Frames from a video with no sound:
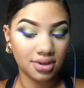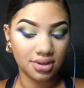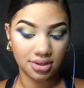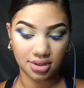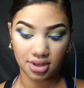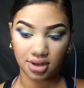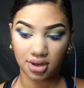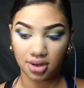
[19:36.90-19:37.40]

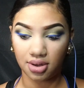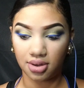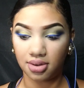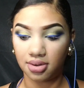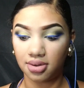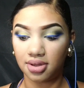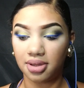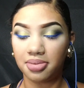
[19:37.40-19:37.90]

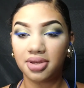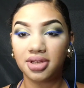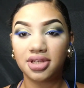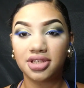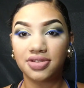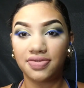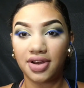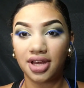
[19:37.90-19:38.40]
So let me
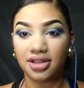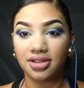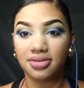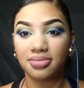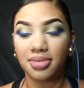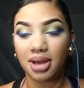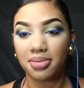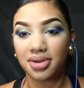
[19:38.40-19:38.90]
just
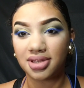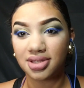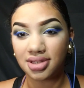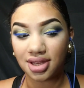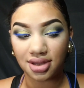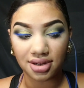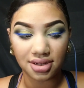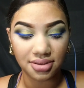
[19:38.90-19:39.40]
find my
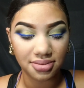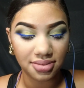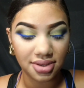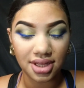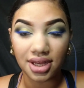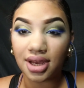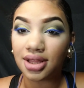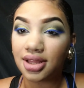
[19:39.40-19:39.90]
mascara.
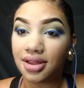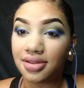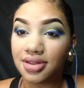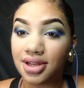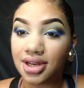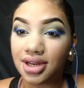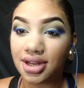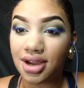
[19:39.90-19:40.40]
I think I
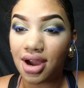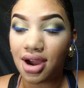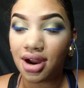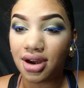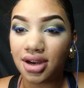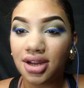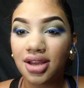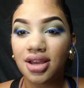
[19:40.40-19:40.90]
left it in the
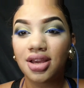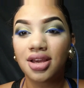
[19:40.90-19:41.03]
car.